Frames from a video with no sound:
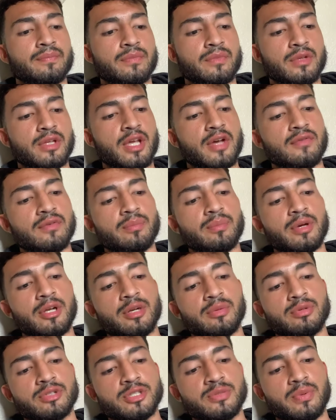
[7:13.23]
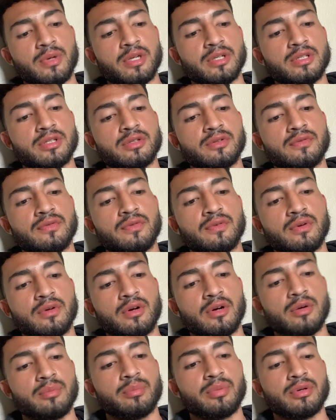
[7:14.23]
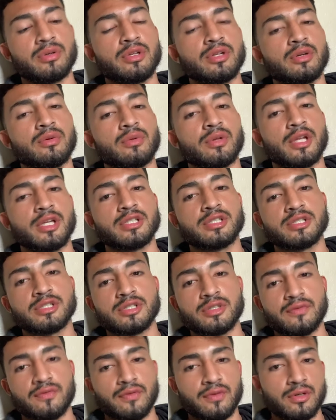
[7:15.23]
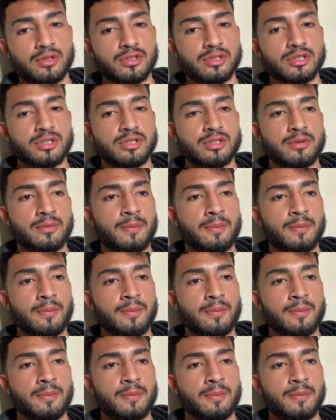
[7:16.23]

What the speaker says: you have a better perspective on building a relationship first,